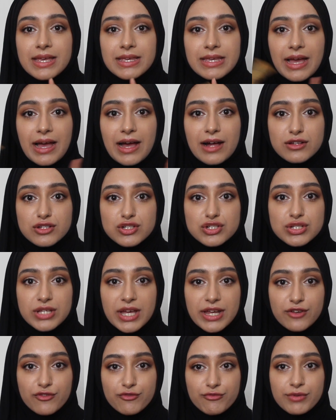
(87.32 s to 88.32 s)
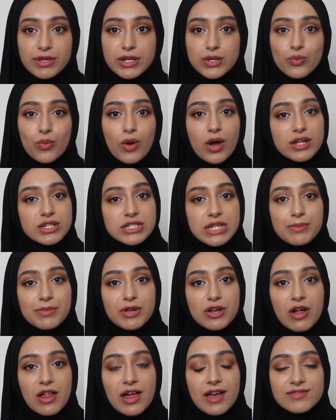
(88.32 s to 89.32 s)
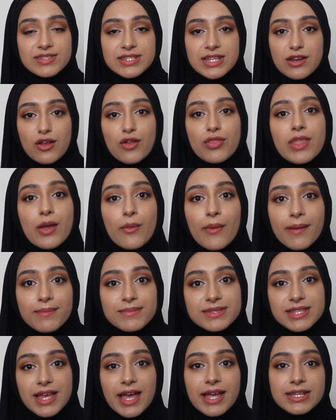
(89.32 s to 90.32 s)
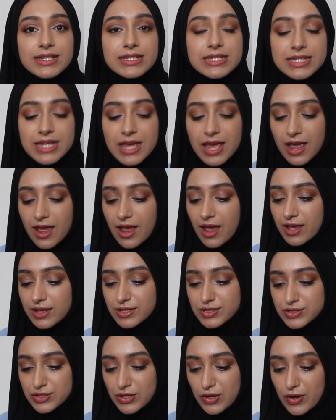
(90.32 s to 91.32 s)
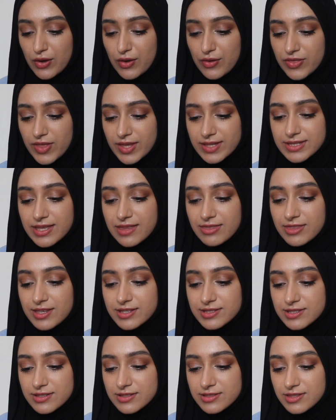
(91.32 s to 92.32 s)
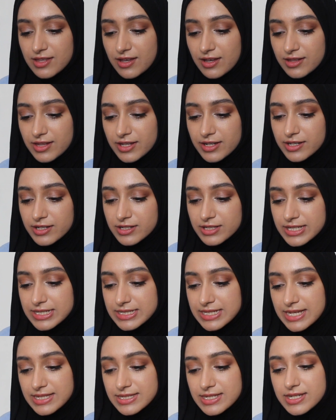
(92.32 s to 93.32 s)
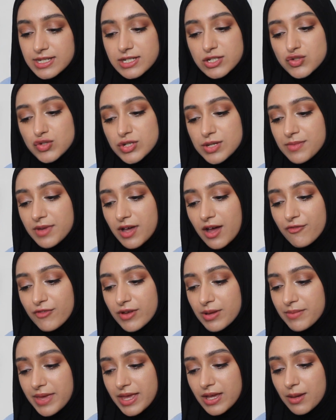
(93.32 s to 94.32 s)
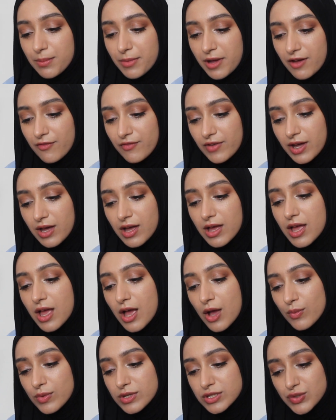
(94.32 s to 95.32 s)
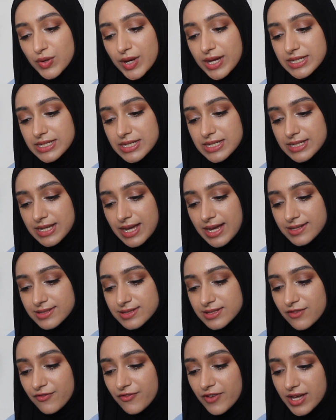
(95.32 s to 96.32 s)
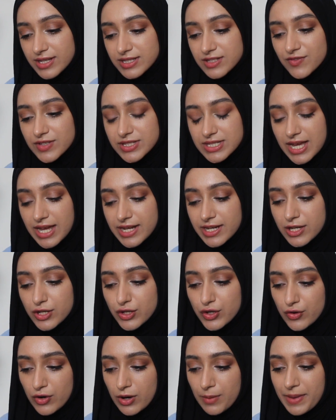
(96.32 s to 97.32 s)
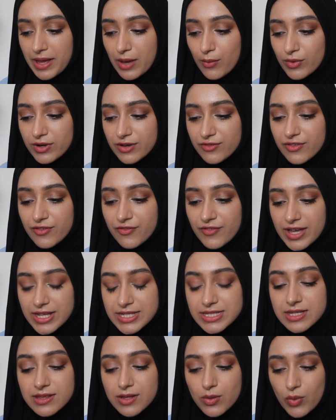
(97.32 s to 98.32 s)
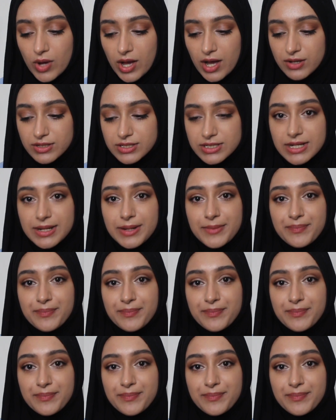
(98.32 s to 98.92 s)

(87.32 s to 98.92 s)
yeah, I'll just kind of read what Dermacol have said on their website. So they said this is the clinically tested extreme covering makeup cover, was created as the first of its kind in Europe and one of the first in the world.